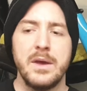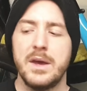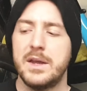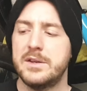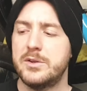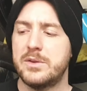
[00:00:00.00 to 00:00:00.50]

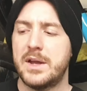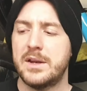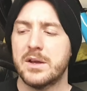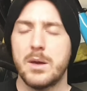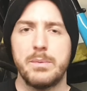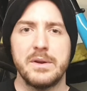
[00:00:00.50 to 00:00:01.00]
and they do that in
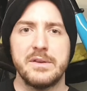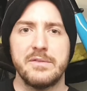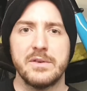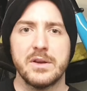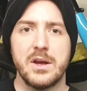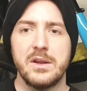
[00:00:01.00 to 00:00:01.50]
a couple of
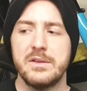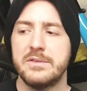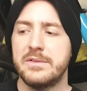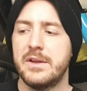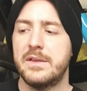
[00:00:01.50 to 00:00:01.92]
different colours,